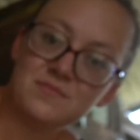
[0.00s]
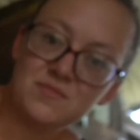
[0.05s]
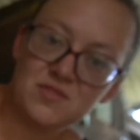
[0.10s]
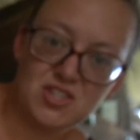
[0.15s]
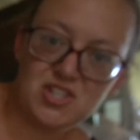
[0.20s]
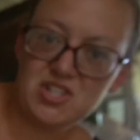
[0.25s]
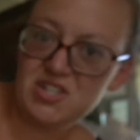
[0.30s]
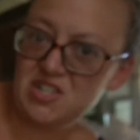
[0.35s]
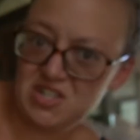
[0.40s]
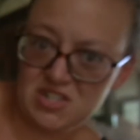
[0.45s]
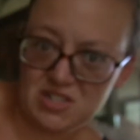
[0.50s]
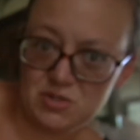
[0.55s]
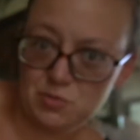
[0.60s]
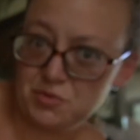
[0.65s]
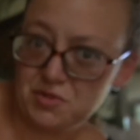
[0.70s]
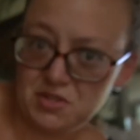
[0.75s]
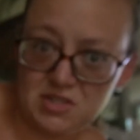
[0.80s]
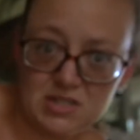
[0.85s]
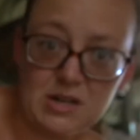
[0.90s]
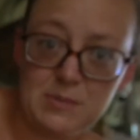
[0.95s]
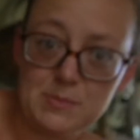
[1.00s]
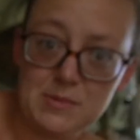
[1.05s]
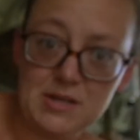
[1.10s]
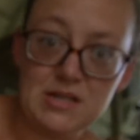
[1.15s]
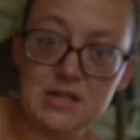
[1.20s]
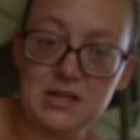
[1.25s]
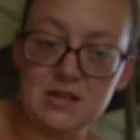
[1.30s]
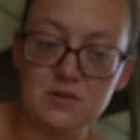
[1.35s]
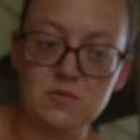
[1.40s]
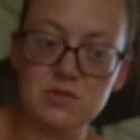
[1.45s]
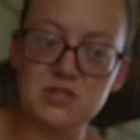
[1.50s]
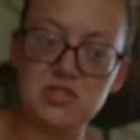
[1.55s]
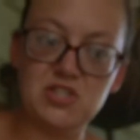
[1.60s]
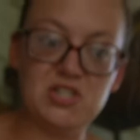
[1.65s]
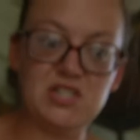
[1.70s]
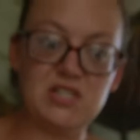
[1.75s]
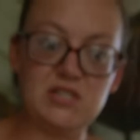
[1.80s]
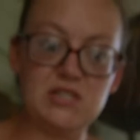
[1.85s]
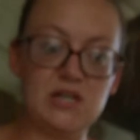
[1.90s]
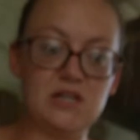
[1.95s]
she just will stop eating when
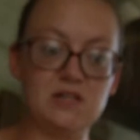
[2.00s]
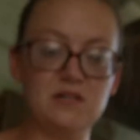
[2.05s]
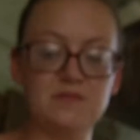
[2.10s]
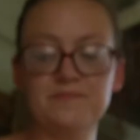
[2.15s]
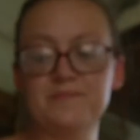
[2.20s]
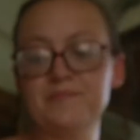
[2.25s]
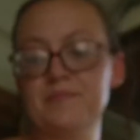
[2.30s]
she's done.